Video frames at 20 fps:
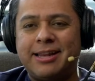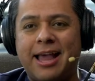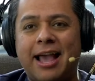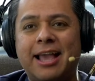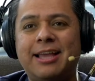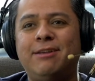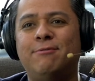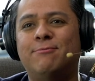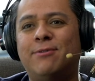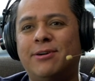
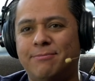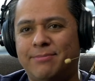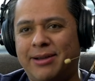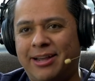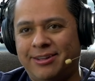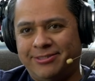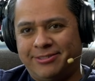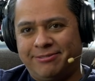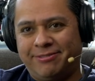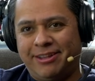91
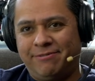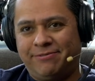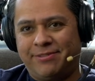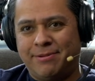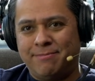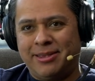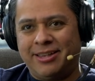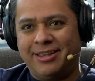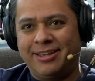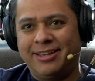miles away
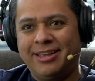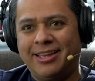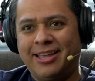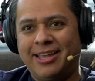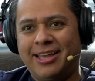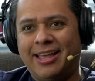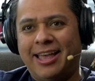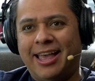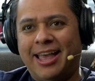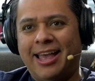from me,
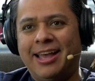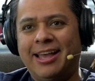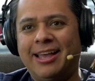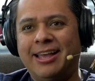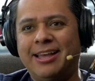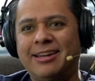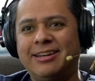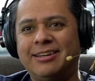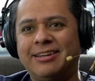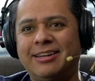
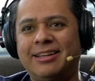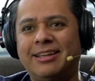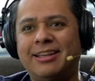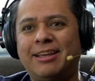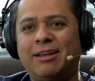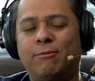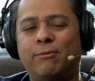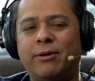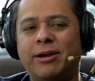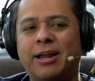and right.
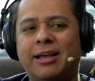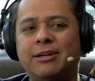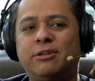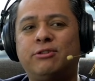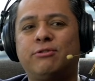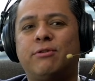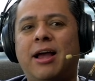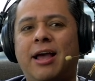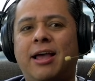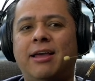when I
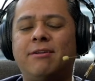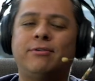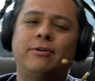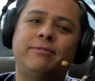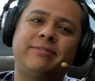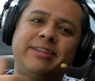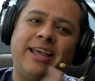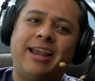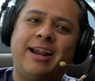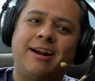drive
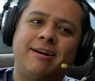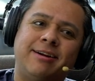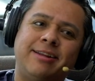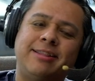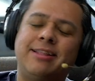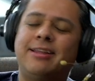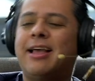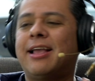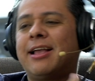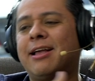over there
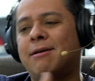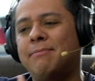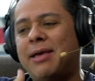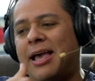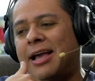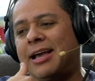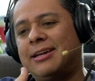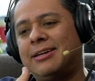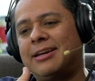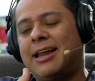and then I come
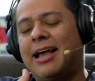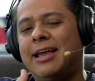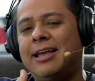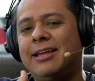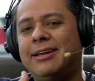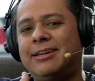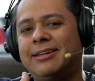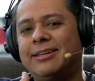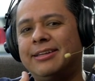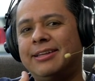back at
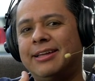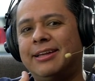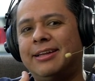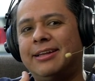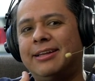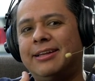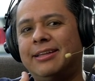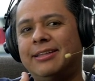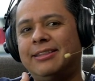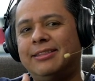night,
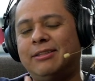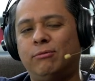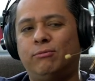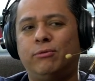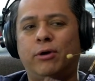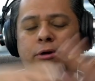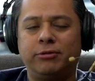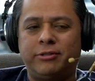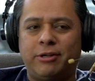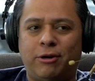uh, the
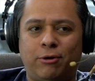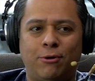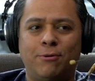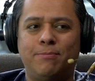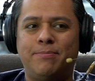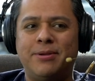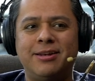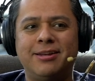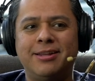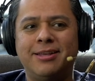roads are
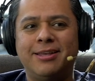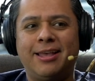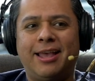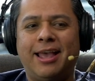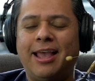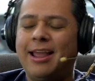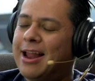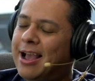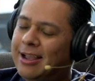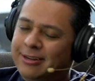open
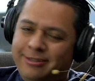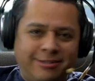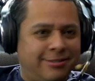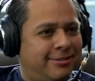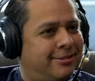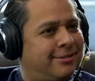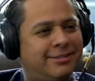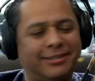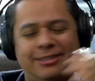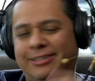and I
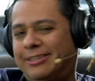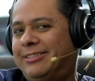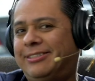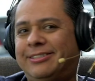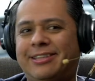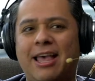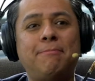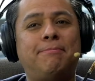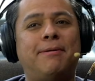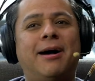just
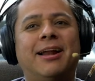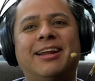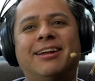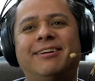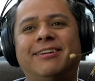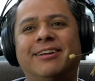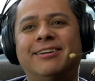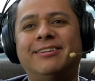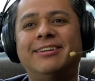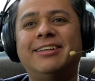step on it,
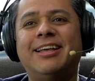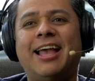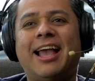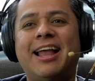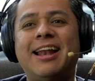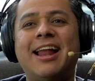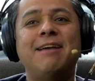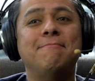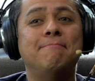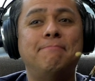you know.
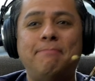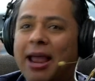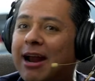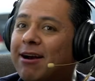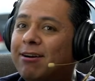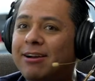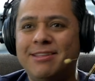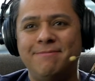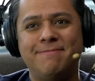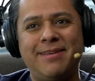And I
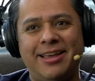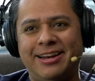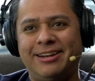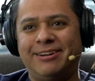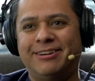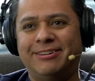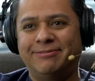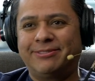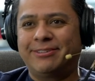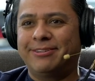barely made it
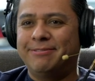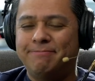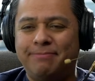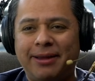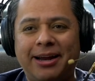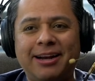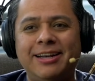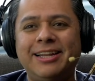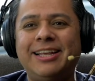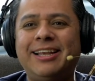home, so I've
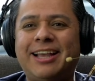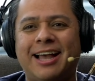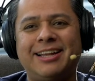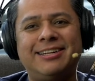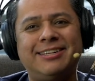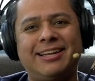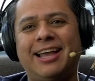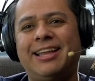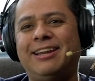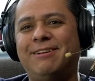barely
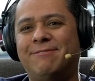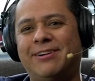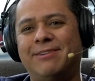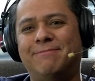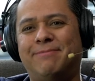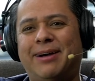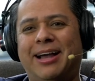gotten 91